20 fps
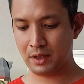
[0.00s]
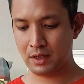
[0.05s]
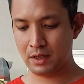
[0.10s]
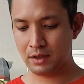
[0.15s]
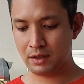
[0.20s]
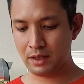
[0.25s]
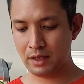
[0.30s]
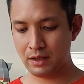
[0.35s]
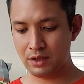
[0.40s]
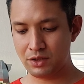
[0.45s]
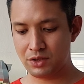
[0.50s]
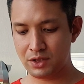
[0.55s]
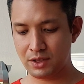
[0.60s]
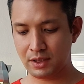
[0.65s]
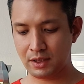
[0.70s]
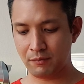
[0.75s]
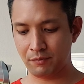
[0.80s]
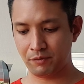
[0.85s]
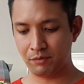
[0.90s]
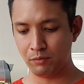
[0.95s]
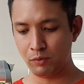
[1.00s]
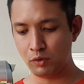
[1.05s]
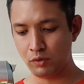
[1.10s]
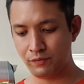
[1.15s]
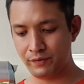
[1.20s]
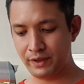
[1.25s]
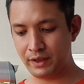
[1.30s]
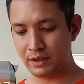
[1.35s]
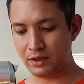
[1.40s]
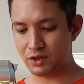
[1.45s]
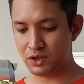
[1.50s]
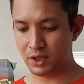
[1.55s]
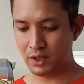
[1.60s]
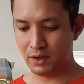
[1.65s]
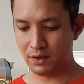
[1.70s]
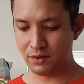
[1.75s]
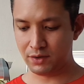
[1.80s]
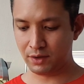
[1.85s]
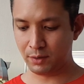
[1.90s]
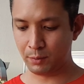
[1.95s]
The energy keeps moving and
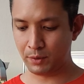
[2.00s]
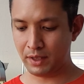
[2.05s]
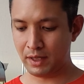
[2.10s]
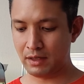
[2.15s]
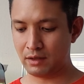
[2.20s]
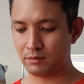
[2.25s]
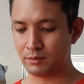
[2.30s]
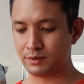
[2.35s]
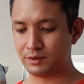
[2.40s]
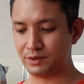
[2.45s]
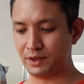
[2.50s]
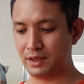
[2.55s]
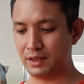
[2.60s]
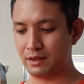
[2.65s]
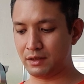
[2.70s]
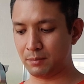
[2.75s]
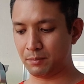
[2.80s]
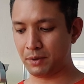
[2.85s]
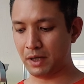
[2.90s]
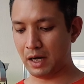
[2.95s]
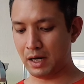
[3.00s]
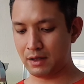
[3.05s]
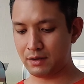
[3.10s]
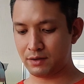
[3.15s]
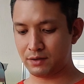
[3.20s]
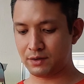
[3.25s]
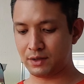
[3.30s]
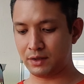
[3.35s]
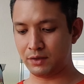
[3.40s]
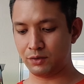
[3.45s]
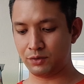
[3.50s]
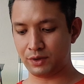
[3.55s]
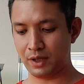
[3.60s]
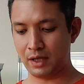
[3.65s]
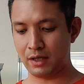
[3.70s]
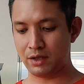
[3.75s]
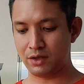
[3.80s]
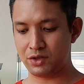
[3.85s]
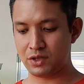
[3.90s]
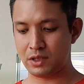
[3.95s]
changing. When animals eat the plants, they use the
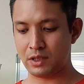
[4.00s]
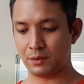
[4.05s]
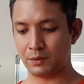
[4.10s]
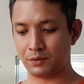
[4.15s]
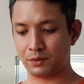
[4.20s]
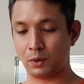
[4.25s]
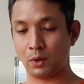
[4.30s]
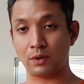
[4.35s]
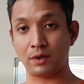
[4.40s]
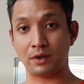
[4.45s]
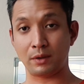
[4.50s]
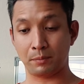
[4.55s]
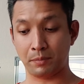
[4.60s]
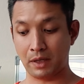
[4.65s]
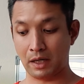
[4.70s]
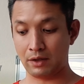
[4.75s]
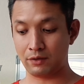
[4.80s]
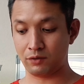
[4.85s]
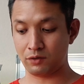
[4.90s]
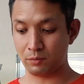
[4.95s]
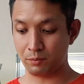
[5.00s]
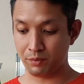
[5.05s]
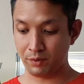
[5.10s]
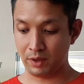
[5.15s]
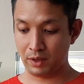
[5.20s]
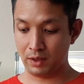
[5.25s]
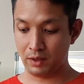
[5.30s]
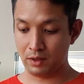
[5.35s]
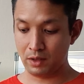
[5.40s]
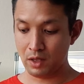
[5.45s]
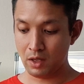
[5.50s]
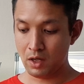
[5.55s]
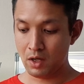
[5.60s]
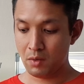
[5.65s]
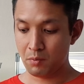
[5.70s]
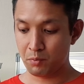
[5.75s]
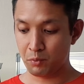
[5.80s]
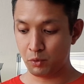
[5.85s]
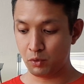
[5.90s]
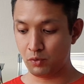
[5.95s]
energy that was stored in the plants to breathe,
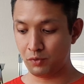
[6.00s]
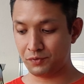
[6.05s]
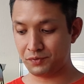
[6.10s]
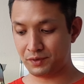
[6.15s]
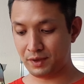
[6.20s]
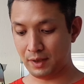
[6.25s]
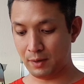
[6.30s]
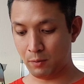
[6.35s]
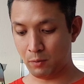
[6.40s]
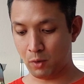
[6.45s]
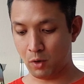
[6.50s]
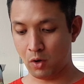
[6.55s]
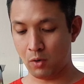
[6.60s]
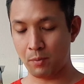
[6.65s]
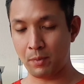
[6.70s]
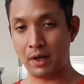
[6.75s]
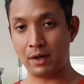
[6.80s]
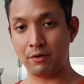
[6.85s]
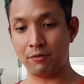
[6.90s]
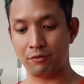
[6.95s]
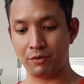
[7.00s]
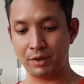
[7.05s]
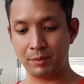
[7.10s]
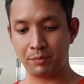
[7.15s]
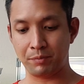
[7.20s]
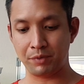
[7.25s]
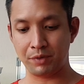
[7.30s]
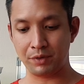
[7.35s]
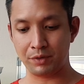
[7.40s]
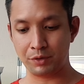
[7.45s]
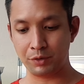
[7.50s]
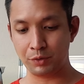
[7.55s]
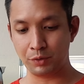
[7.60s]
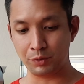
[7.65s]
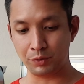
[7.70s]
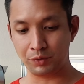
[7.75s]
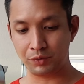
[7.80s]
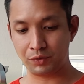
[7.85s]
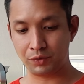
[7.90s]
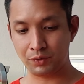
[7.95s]
move, stay warm, and
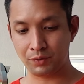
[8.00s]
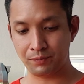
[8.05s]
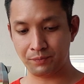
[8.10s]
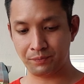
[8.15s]
reproduce.